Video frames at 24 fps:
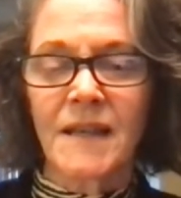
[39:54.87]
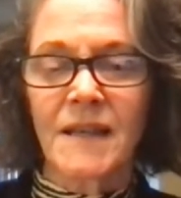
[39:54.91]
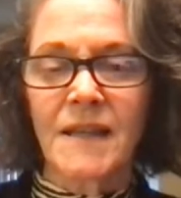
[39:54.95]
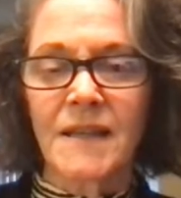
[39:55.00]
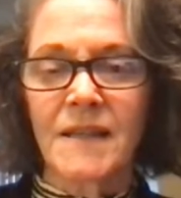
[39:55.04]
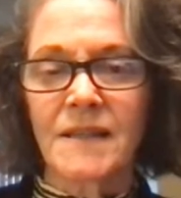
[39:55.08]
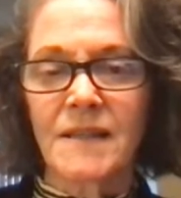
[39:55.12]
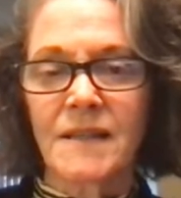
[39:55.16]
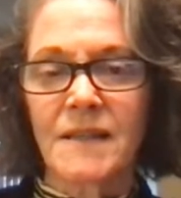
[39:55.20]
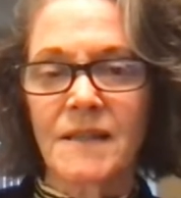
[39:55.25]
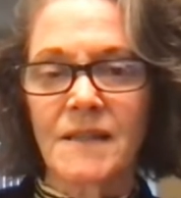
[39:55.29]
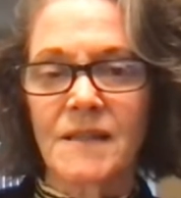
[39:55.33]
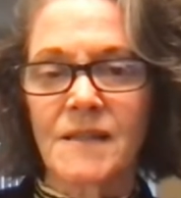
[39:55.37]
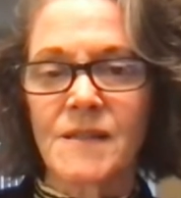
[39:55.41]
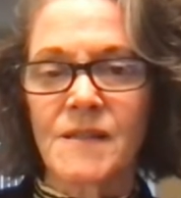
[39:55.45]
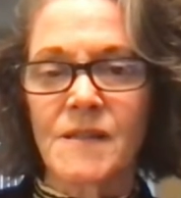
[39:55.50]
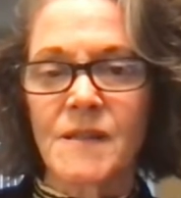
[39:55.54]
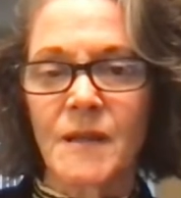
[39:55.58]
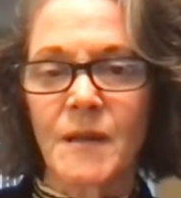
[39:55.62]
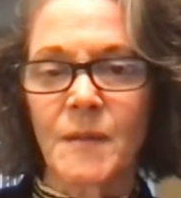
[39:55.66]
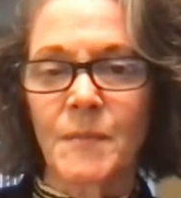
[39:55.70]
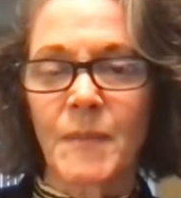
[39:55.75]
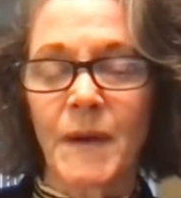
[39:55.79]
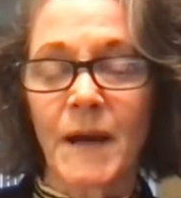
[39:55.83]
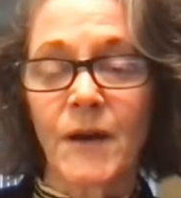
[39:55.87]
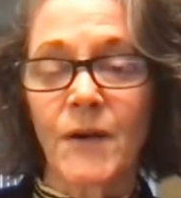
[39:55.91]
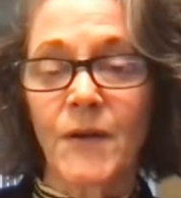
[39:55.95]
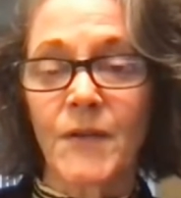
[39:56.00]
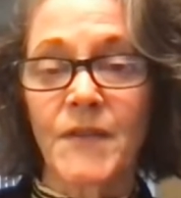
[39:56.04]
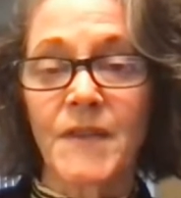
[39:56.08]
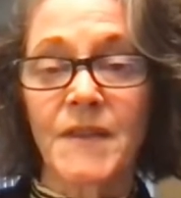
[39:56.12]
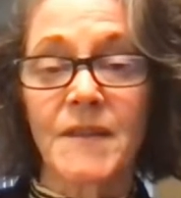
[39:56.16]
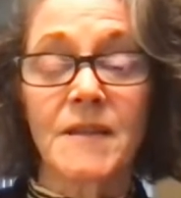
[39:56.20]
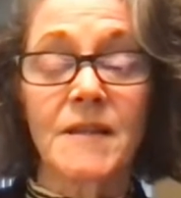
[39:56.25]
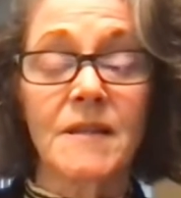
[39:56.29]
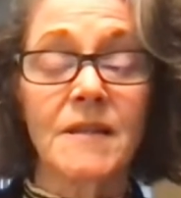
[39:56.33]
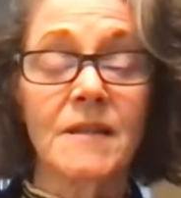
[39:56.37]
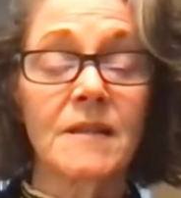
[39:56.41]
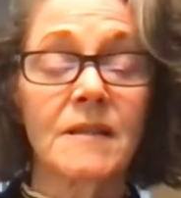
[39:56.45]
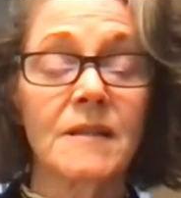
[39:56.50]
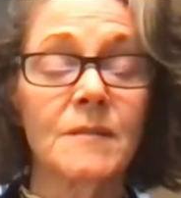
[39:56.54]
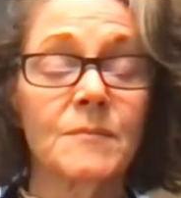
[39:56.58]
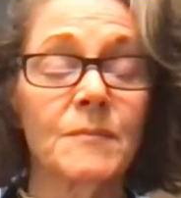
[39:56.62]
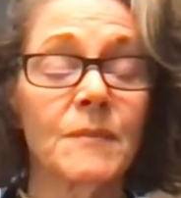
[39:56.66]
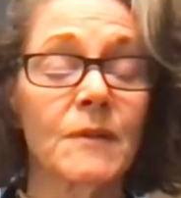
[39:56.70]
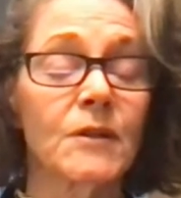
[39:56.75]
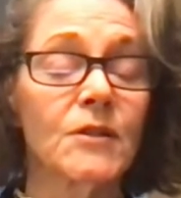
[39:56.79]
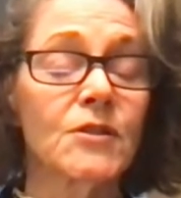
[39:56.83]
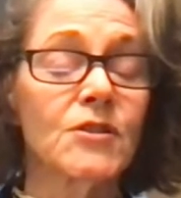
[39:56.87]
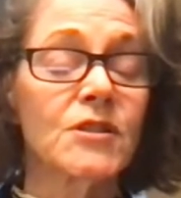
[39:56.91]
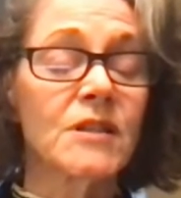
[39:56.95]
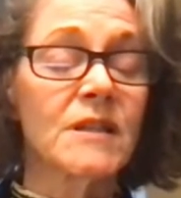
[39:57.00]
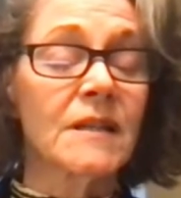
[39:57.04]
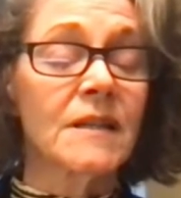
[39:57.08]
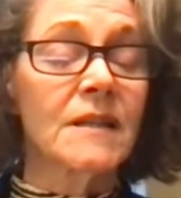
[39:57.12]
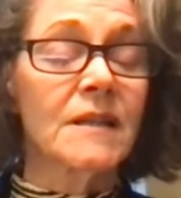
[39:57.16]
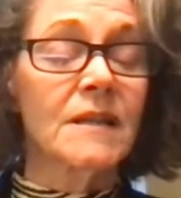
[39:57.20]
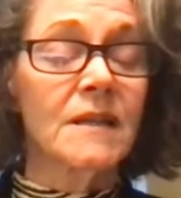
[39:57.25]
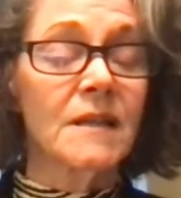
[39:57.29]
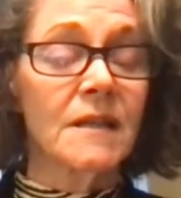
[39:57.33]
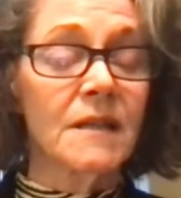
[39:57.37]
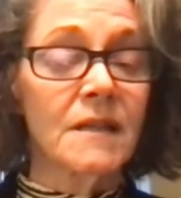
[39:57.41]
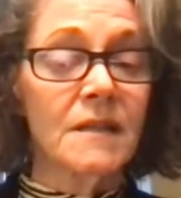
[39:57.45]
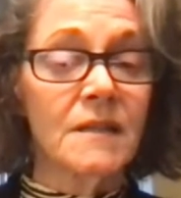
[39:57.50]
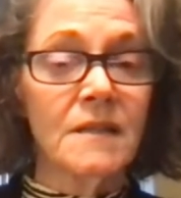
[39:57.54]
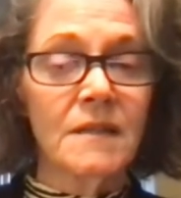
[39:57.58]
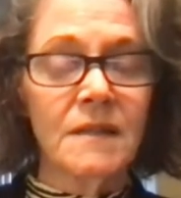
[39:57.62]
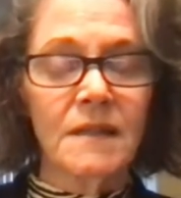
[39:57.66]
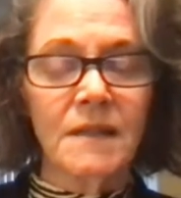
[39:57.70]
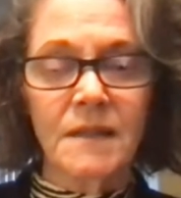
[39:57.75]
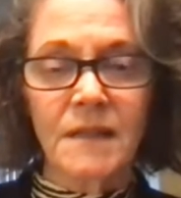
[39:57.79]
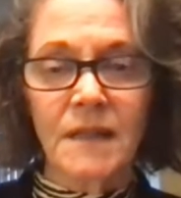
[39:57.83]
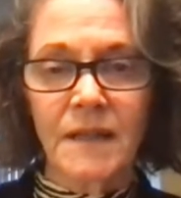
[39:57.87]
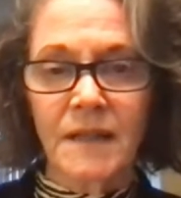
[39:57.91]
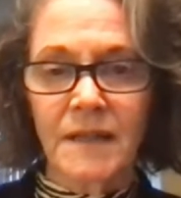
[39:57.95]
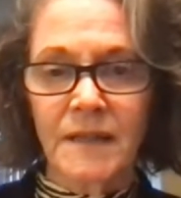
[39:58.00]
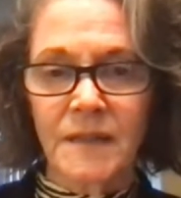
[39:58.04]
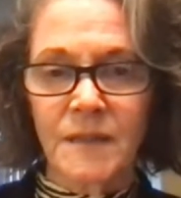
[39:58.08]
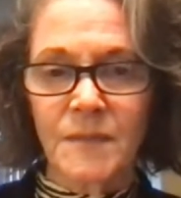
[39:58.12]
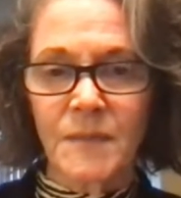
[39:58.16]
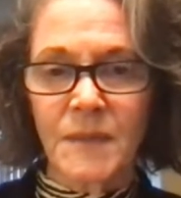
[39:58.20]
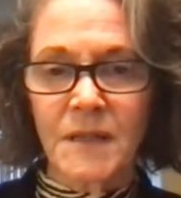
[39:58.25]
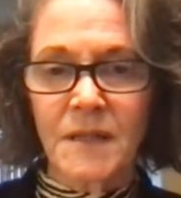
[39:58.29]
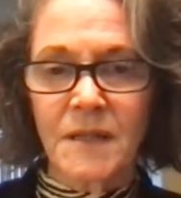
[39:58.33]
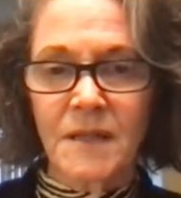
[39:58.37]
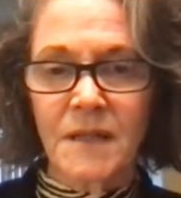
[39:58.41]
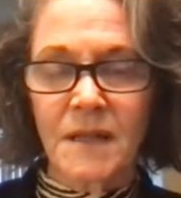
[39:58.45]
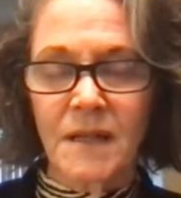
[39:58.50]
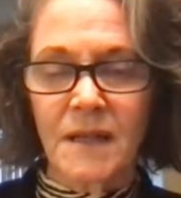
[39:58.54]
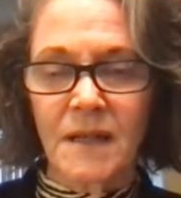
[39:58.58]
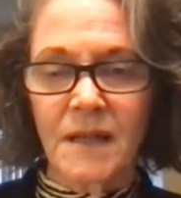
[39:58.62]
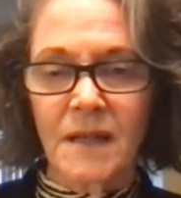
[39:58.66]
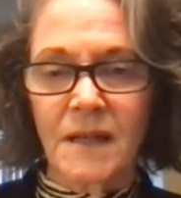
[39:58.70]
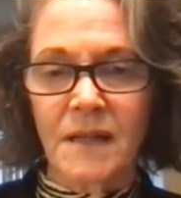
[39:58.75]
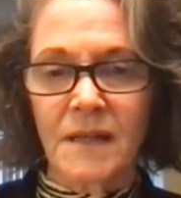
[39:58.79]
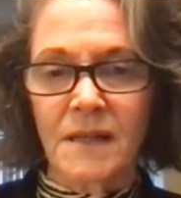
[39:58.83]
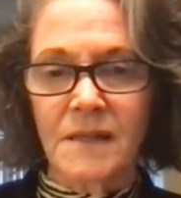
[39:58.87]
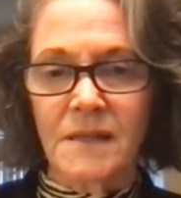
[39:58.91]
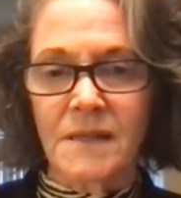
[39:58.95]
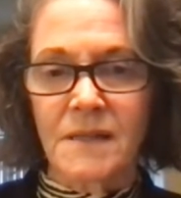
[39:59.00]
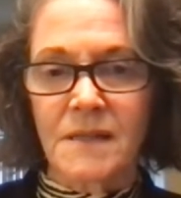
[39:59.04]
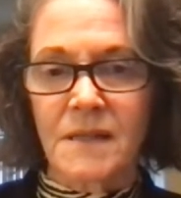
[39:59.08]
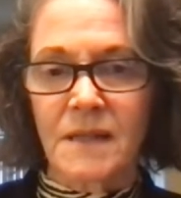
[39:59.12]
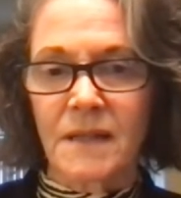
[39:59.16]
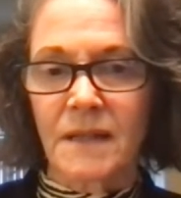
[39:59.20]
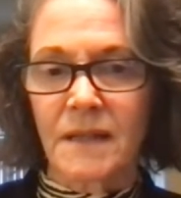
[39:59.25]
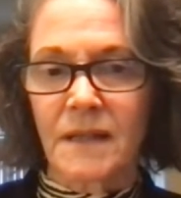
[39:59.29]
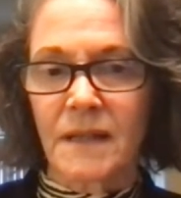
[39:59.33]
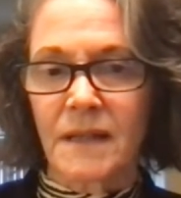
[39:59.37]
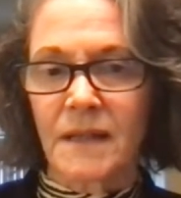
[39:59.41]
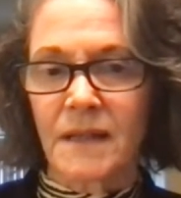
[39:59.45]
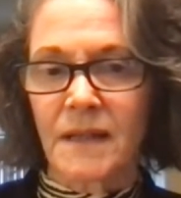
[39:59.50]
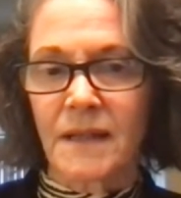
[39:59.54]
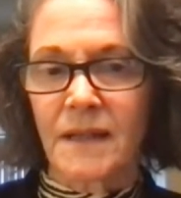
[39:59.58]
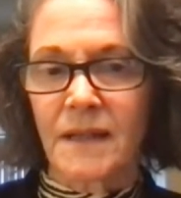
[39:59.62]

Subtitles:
It is about the emerging gig economy, and I